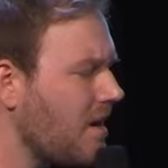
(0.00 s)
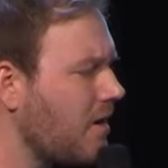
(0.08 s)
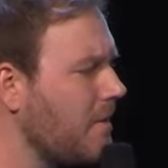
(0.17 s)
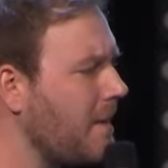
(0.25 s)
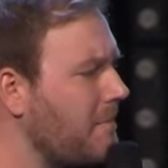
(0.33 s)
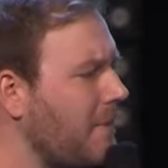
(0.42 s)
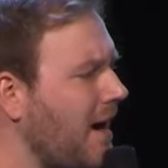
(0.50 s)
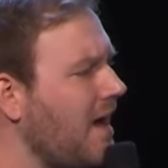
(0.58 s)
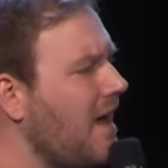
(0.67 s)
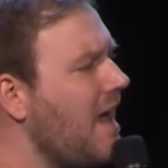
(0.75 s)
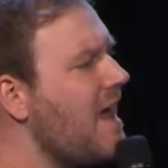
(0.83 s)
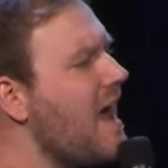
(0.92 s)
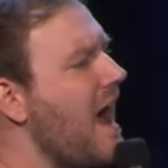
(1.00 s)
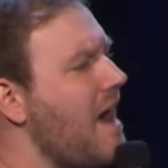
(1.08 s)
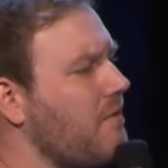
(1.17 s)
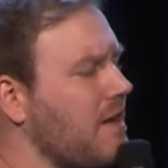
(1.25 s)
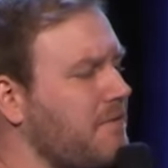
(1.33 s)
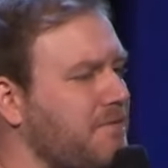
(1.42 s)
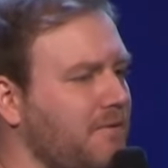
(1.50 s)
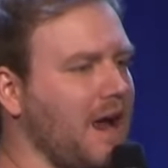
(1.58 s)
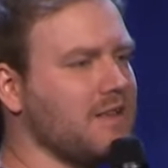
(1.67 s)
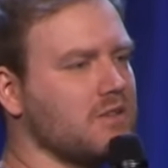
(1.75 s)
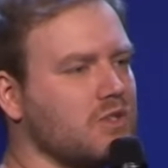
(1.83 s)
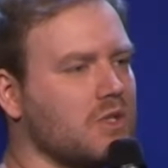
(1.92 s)
I remember having
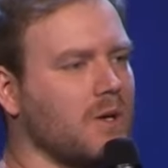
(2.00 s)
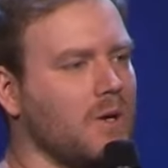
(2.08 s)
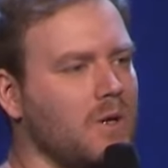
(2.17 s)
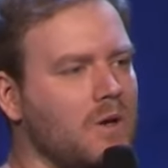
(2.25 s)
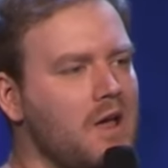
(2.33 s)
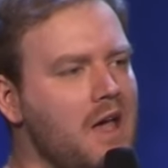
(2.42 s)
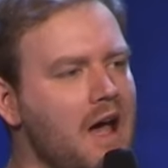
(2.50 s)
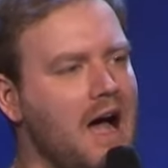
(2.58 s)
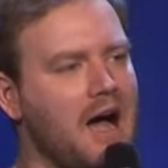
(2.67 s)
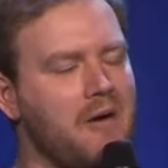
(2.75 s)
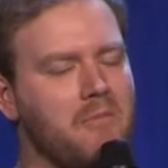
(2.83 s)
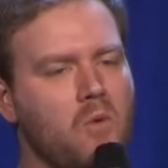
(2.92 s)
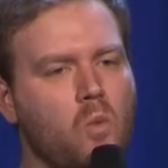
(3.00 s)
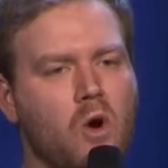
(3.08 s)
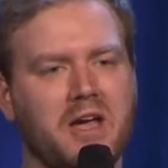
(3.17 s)
friends who were